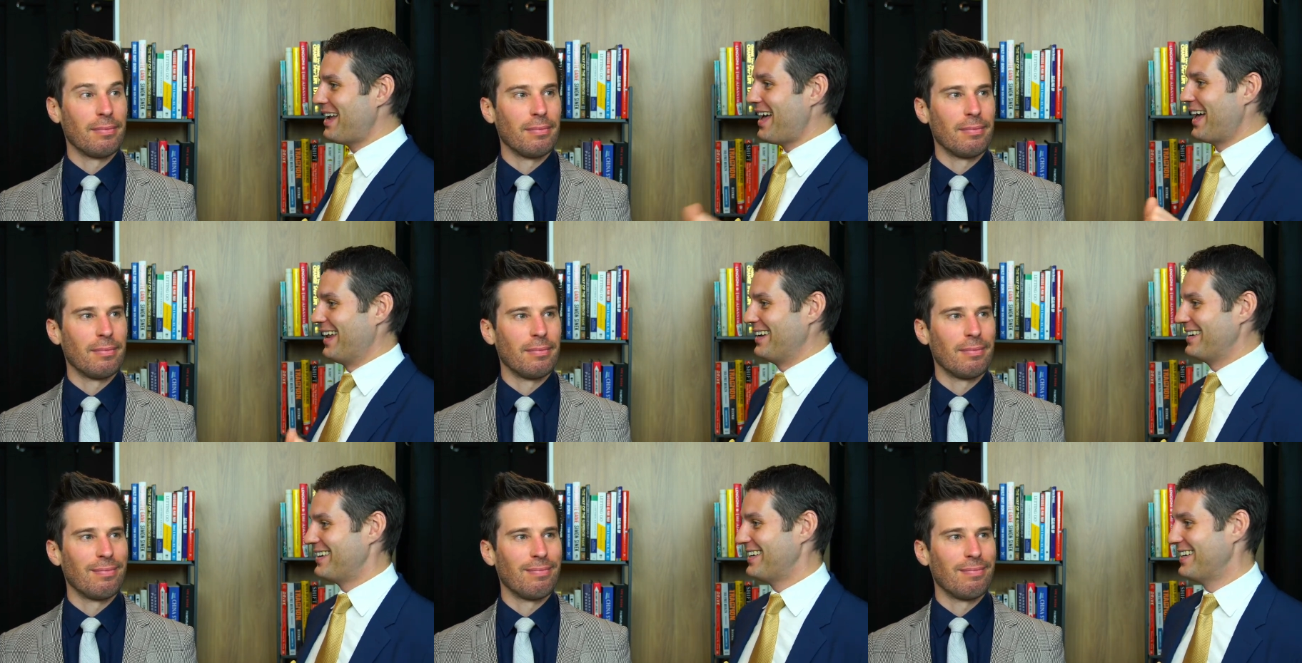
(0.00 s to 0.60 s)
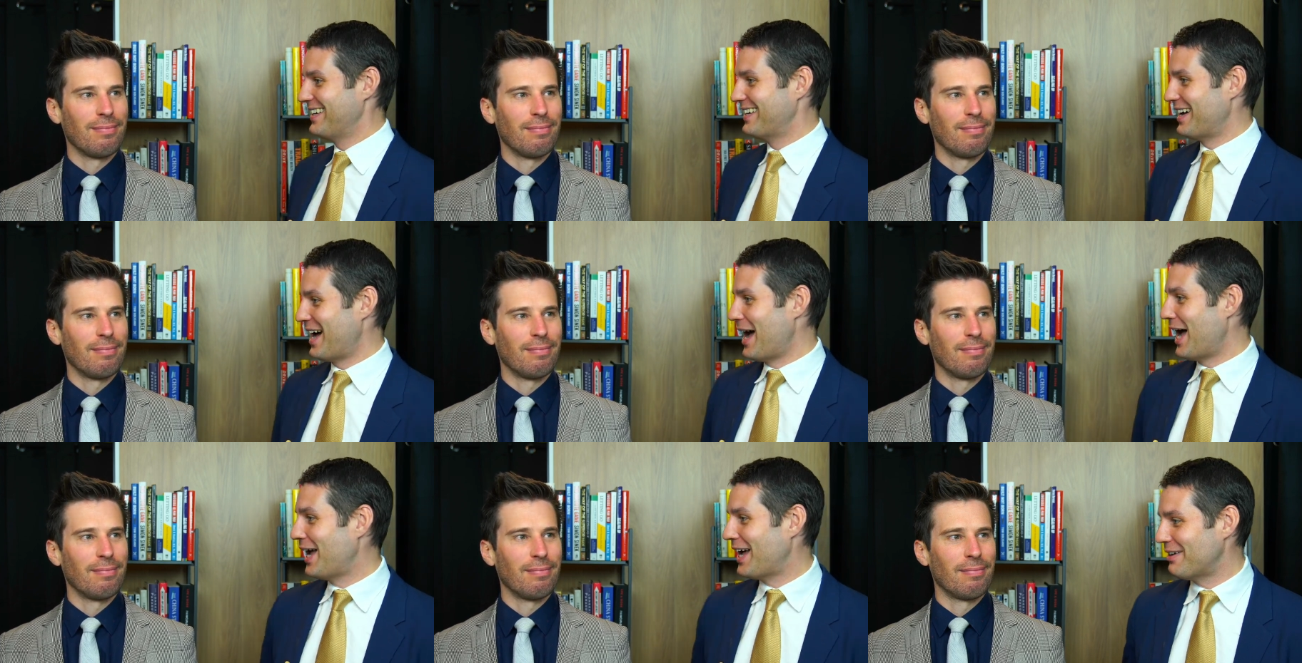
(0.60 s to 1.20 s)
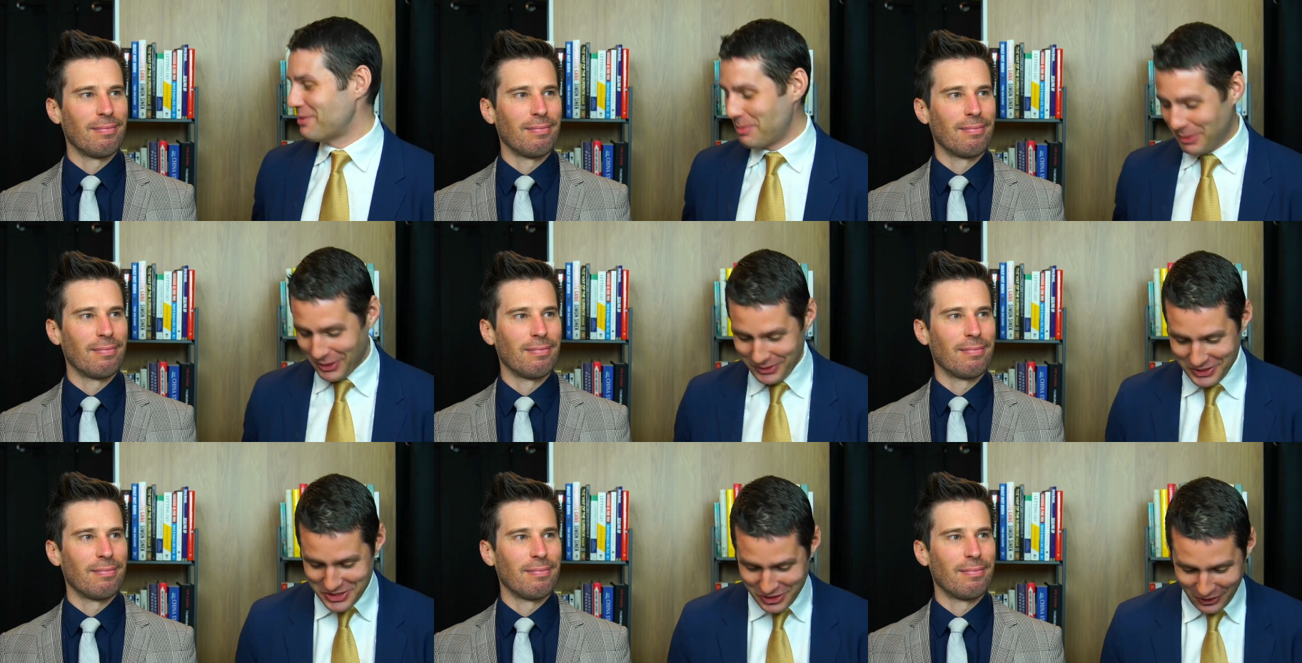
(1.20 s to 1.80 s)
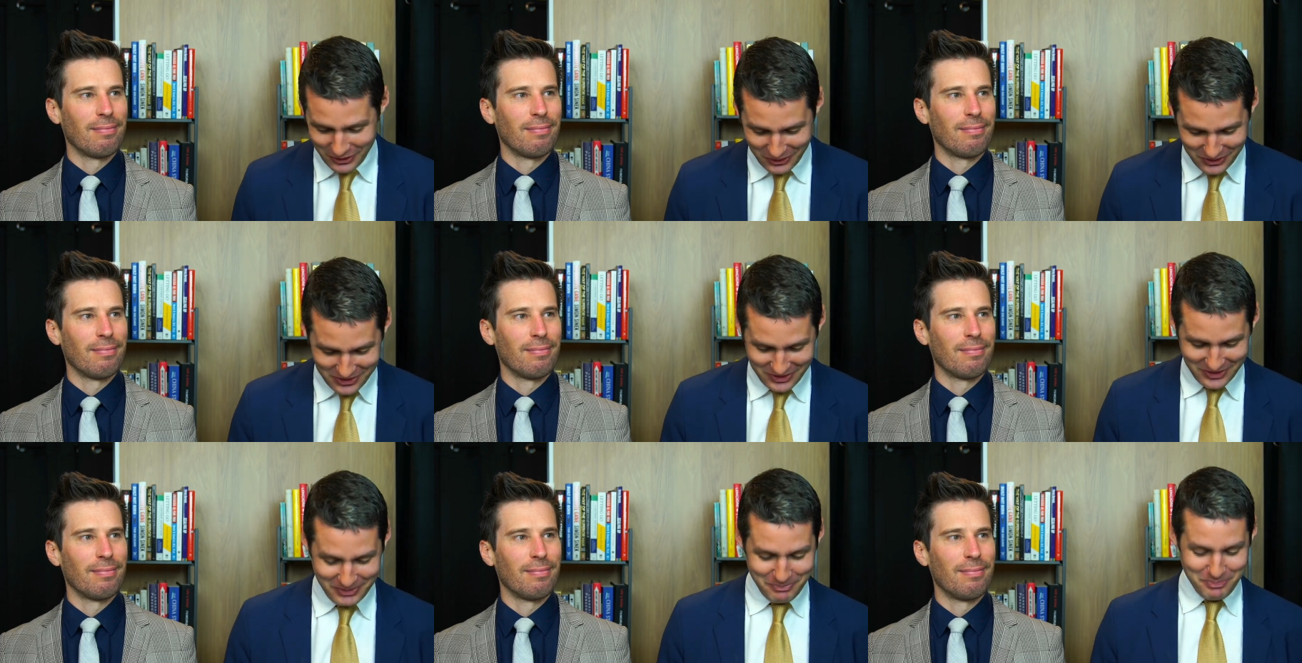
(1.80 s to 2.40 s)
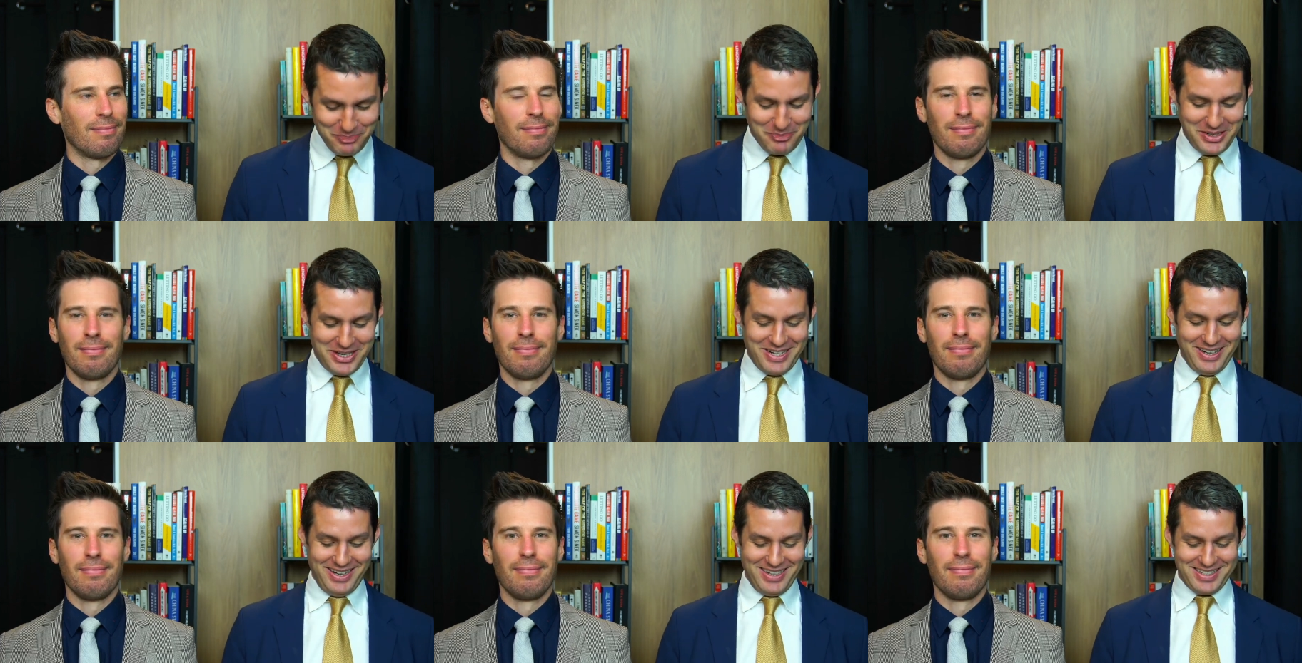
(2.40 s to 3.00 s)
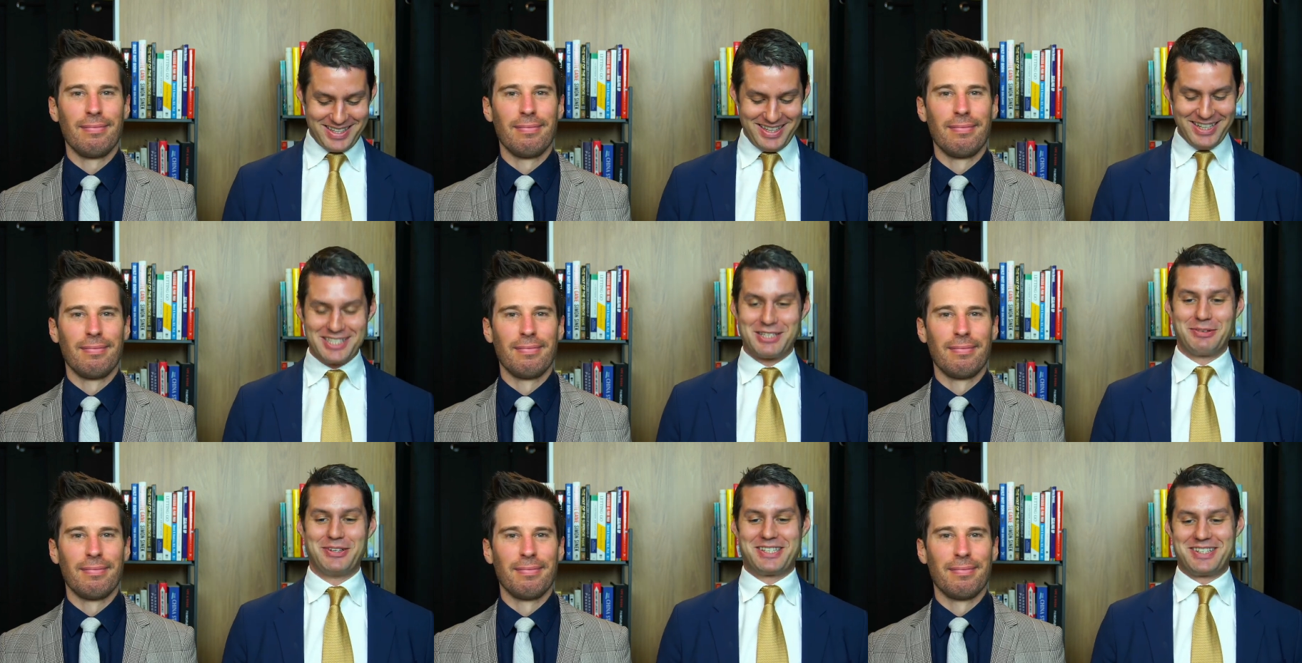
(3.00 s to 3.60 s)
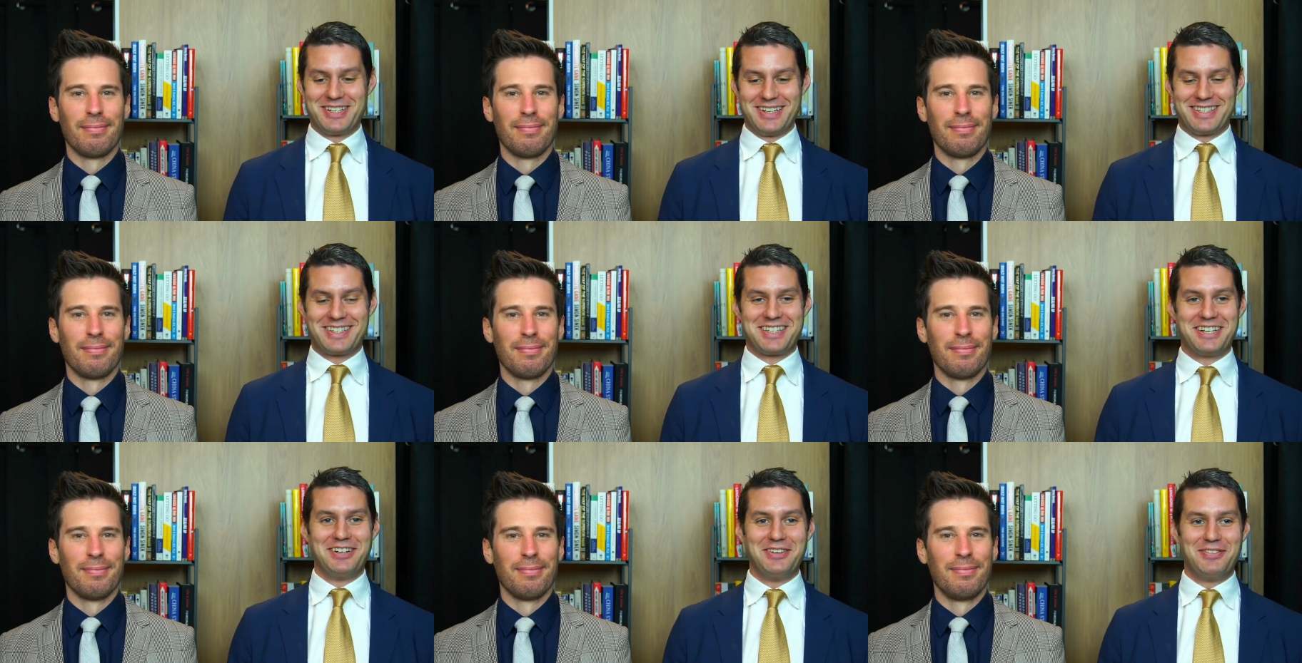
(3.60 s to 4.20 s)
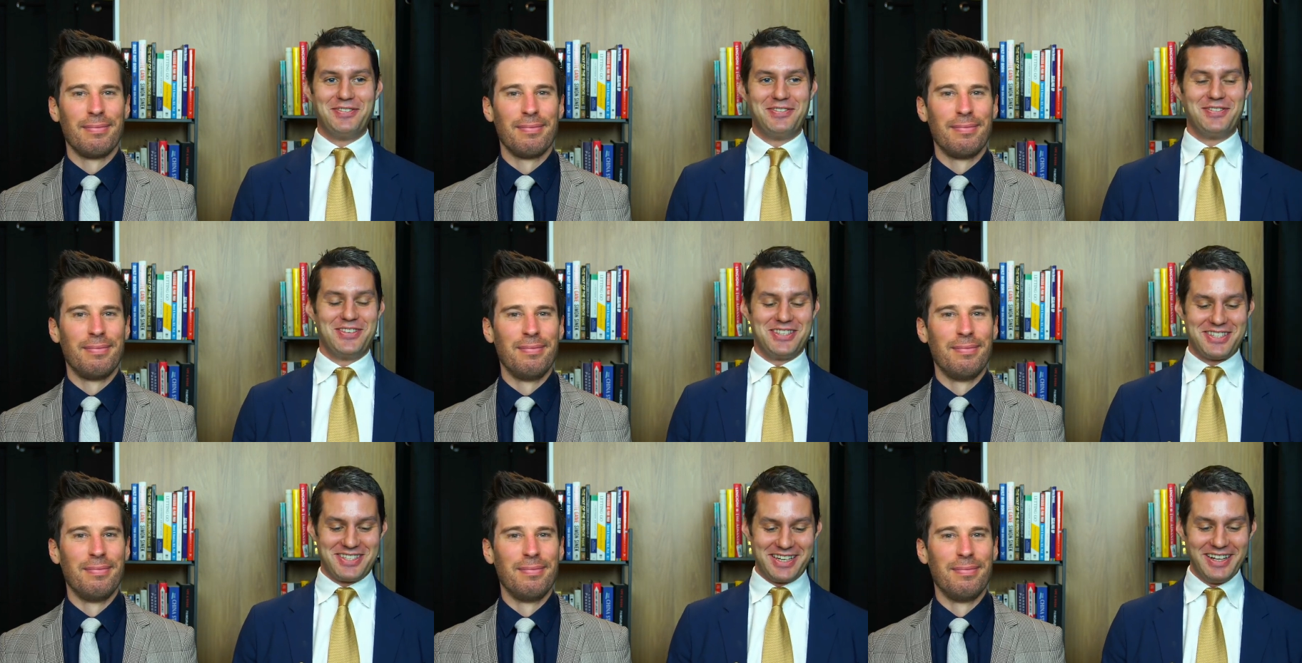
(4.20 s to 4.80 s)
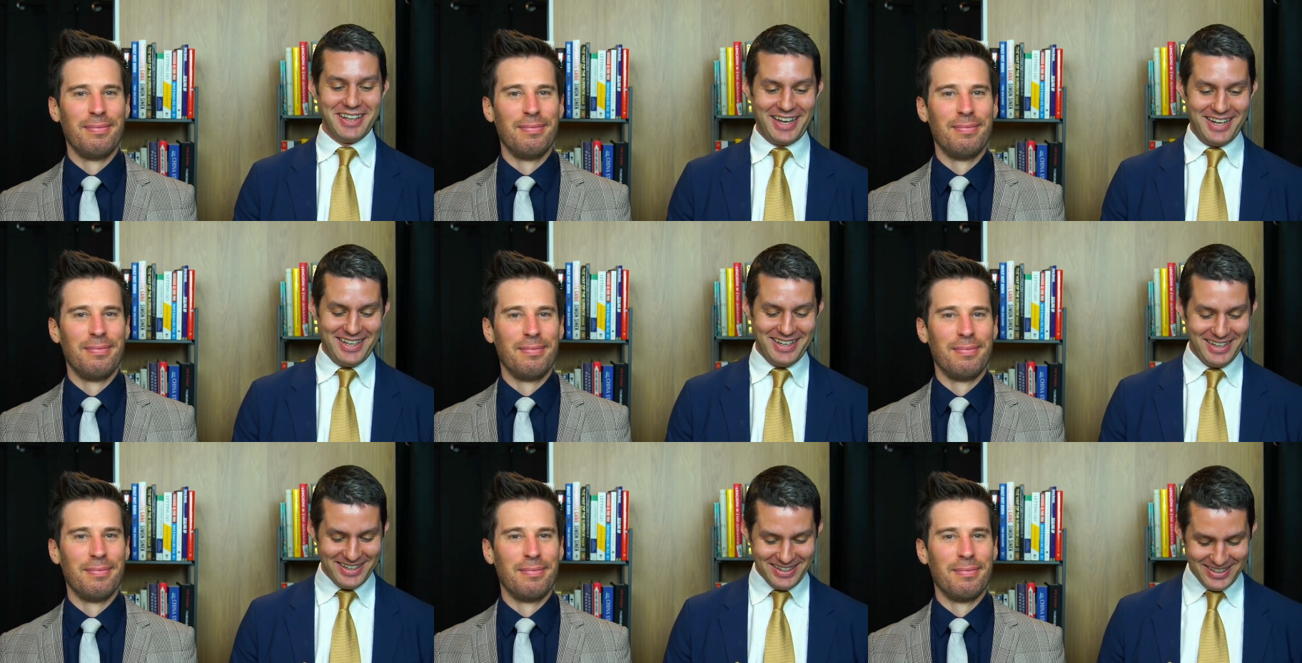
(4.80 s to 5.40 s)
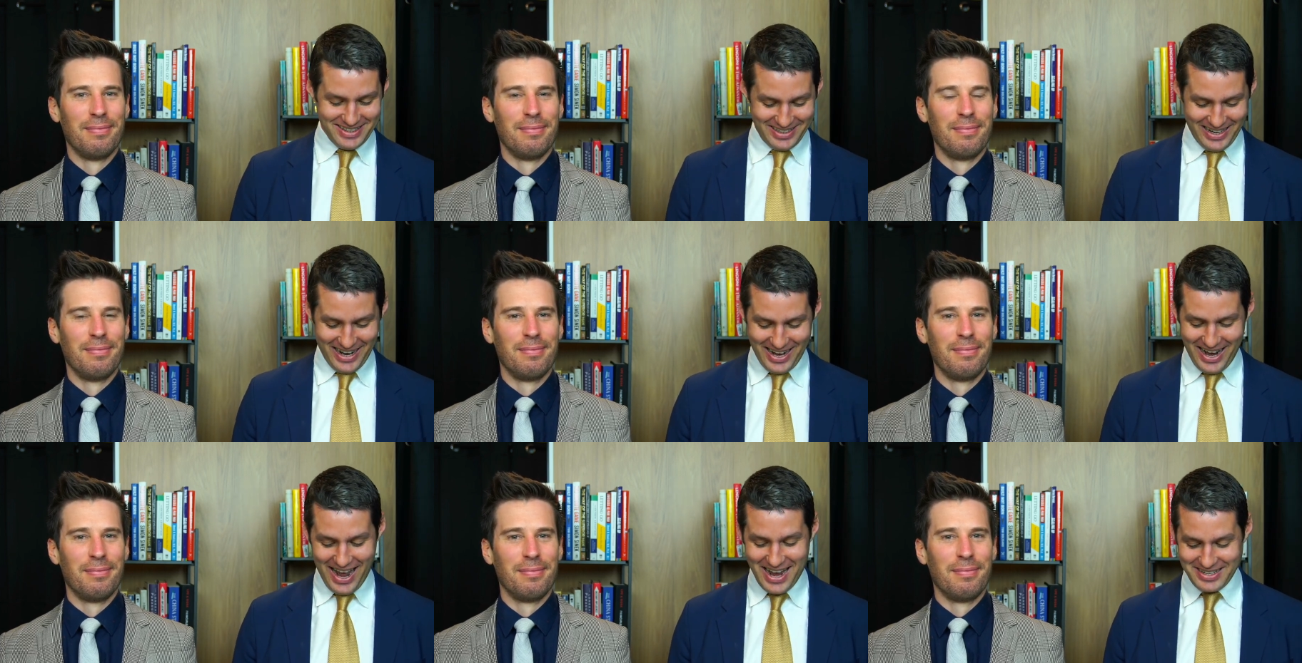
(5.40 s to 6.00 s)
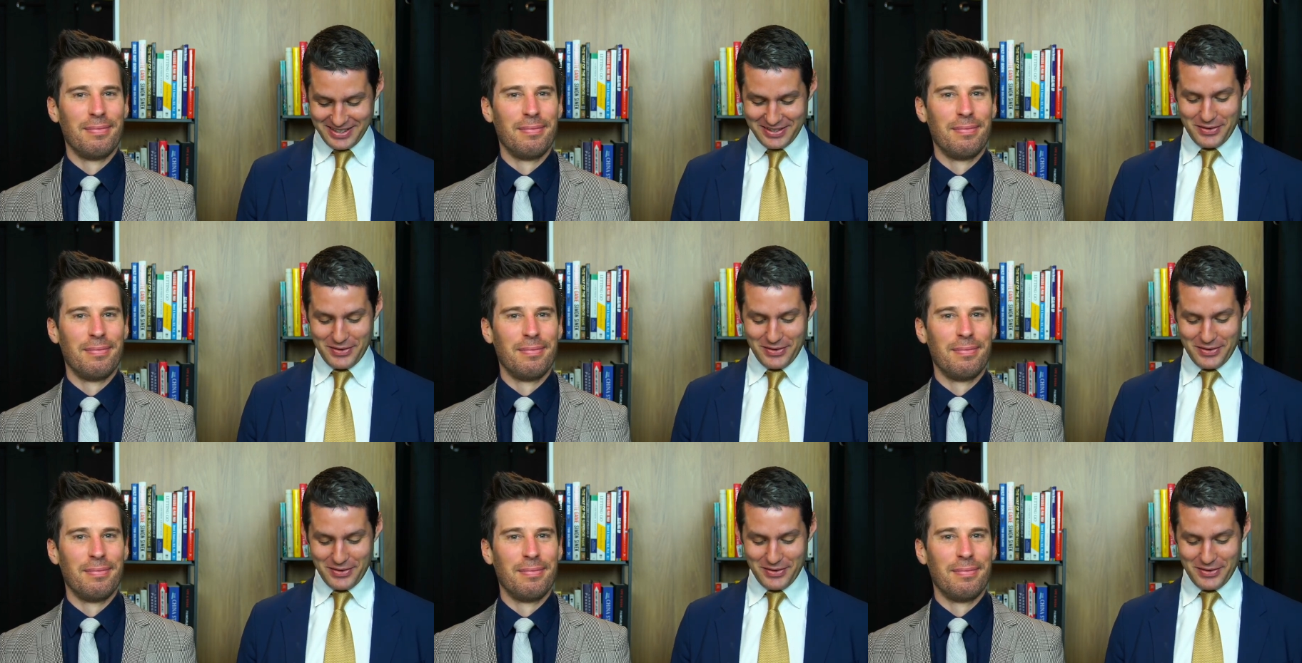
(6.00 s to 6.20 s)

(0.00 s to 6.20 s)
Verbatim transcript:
Speaker 1: end, I have a bonus article because this was just so silly that I had to